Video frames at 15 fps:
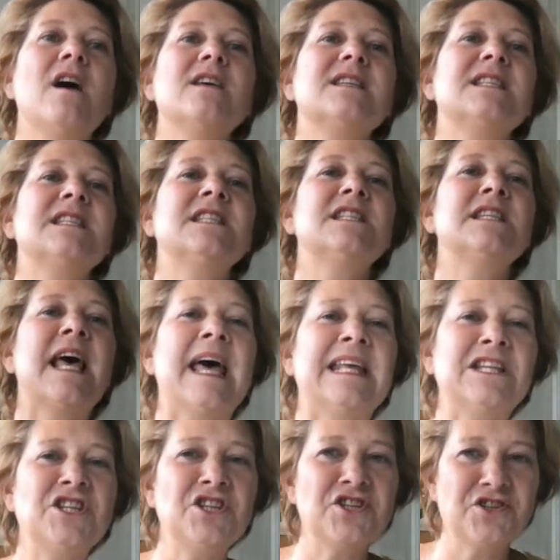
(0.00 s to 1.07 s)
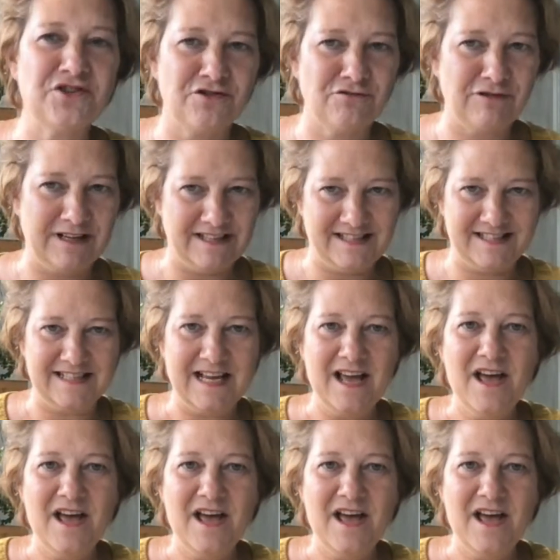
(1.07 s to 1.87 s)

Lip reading: centuries.